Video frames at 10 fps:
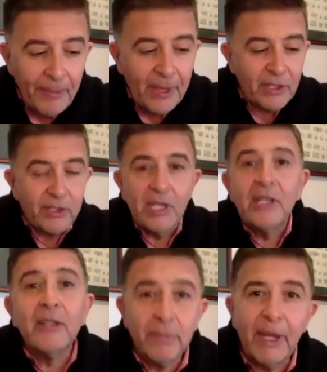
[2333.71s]
There's a
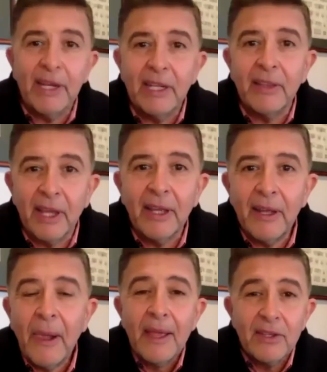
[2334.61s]
single bed in there,
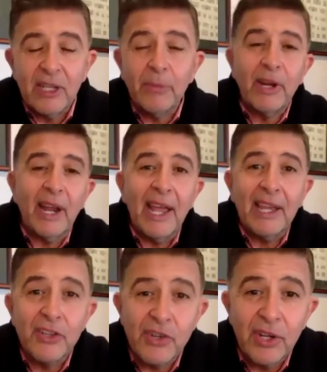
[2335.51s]
somewhere to hang
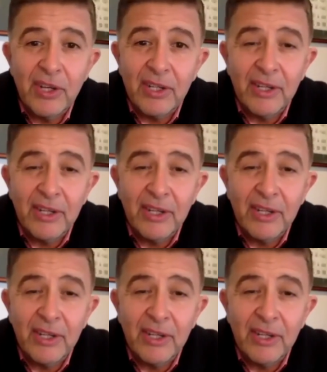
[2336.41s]
a shirt,